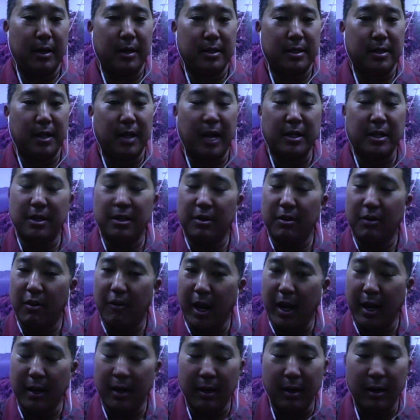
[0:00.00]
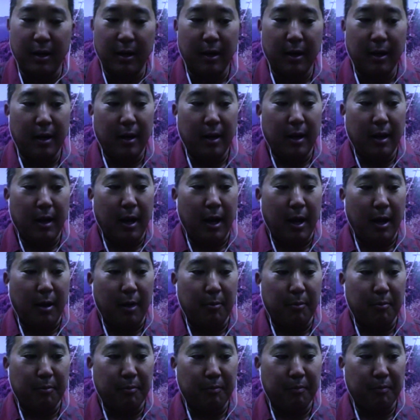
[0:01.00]
yes, actually, and
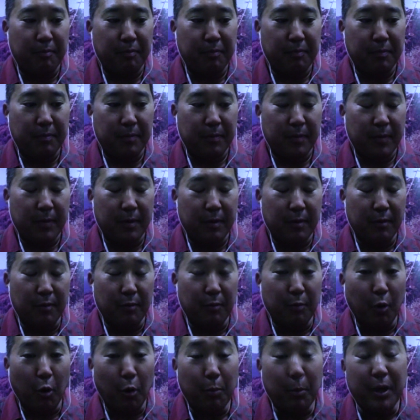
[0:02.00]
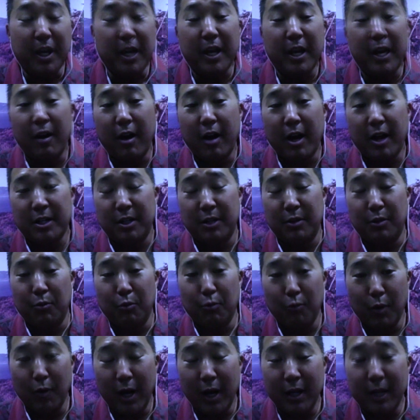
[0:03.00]
opihi are actually
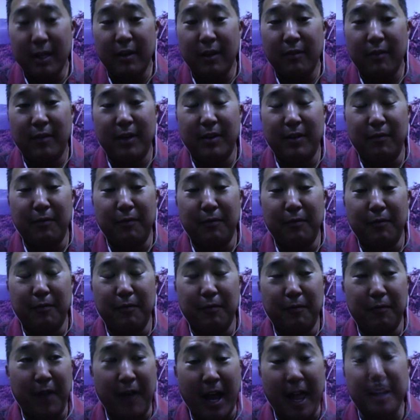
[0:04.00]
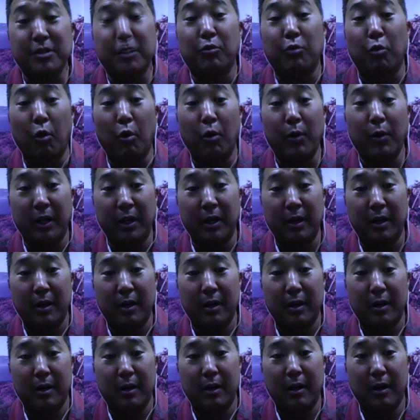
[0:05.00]
relatively fast growing,
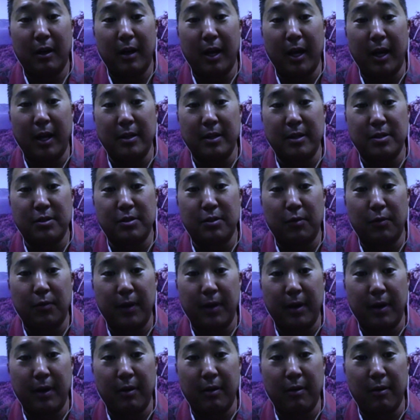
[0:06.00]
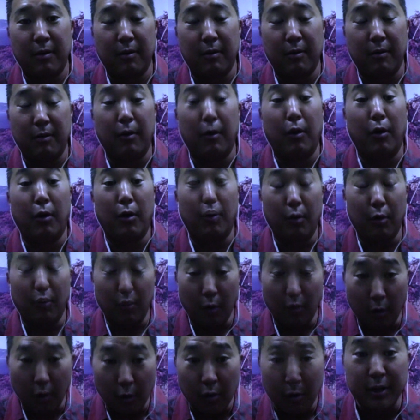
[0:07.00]
and so they're
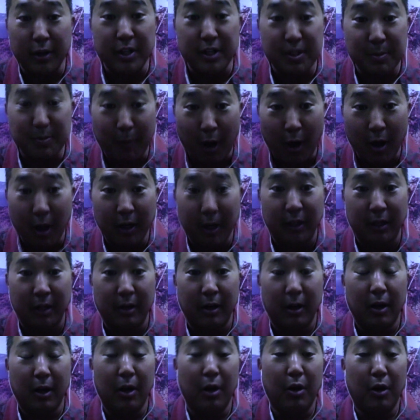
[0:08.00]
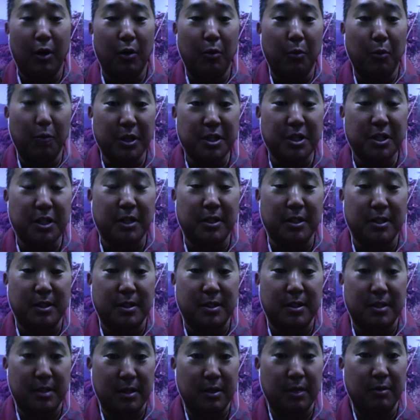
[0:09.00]
early spawning, which
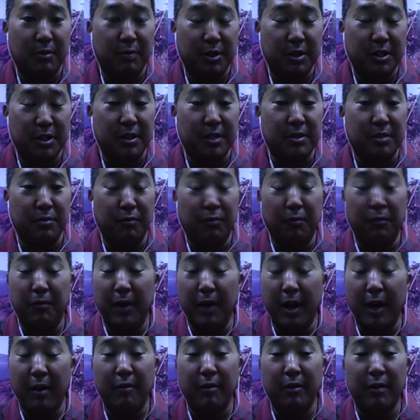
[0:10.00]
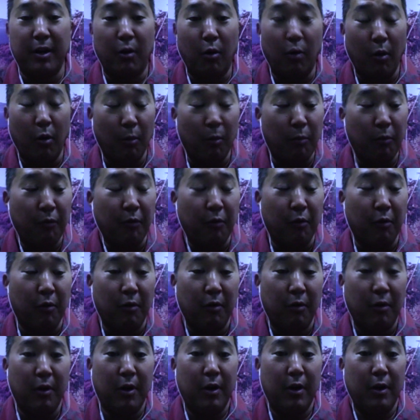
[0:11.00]
is very
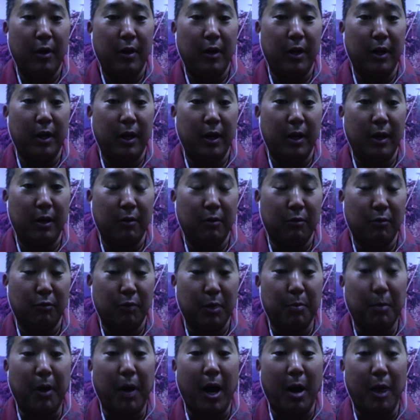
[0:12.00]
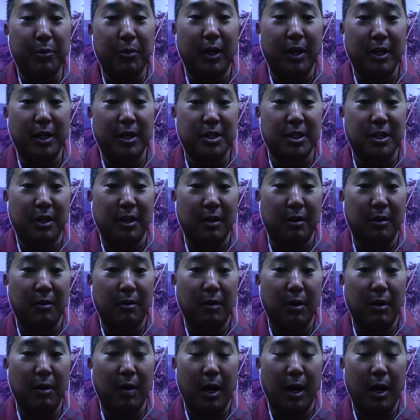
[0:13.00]
hopeful in repopulation.